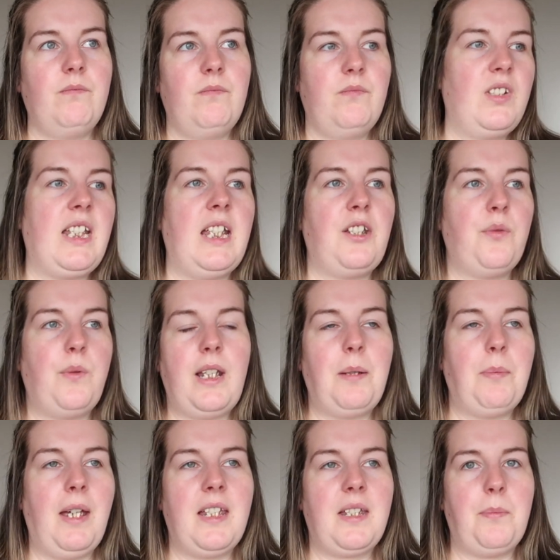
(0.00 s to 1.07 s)
say 20
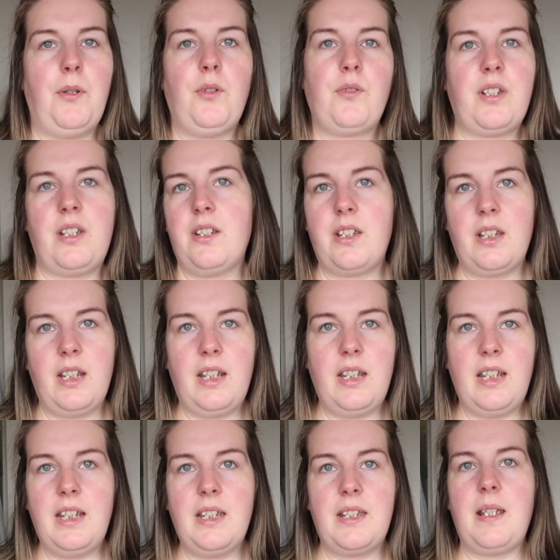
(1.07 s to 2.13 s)
pairs of boxers and he
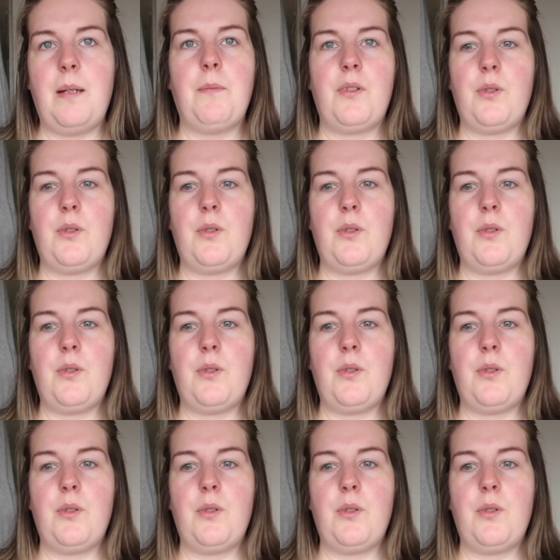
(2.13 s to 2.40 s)
needs them